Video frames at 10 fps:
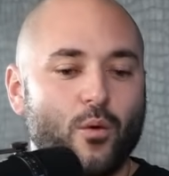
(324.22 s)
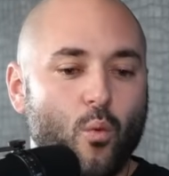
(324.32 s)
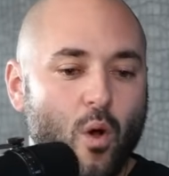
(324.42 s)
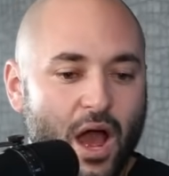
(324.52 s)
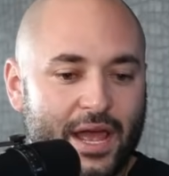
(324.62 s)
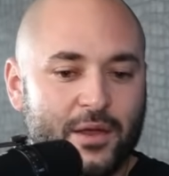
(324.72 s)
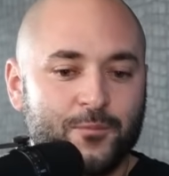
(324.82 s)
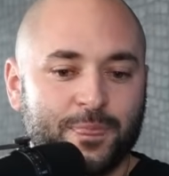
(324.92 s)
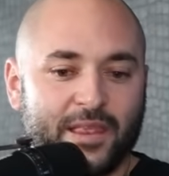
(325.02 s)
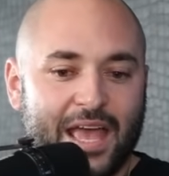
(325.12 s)
that why
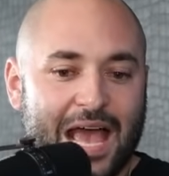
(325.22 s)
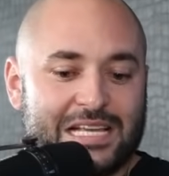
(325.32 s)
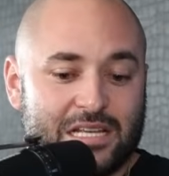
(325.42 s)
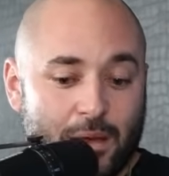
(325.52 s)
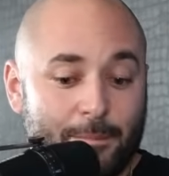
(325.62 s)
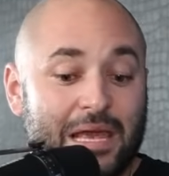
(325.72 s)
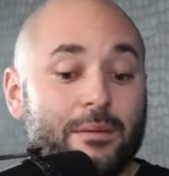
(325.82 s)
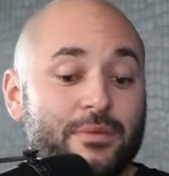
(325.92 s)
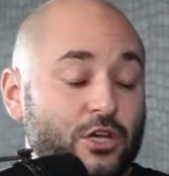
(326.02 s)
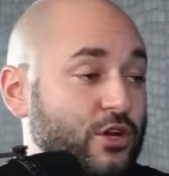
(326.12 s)
has
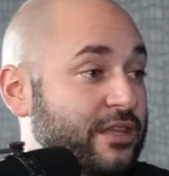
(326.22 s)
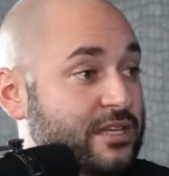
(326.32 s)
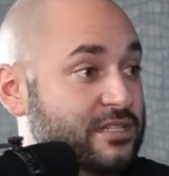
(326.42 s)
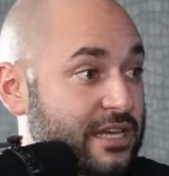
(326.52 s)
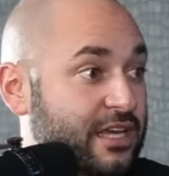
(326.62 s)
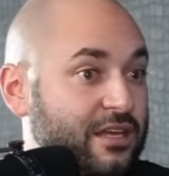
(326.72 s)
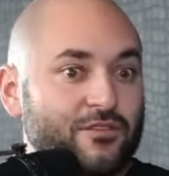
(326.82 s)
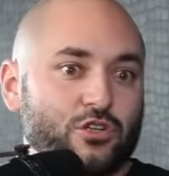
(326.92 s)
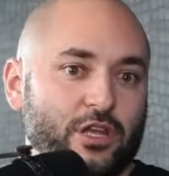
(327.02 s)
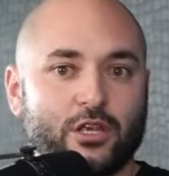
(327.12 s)
made me create this, like, you know,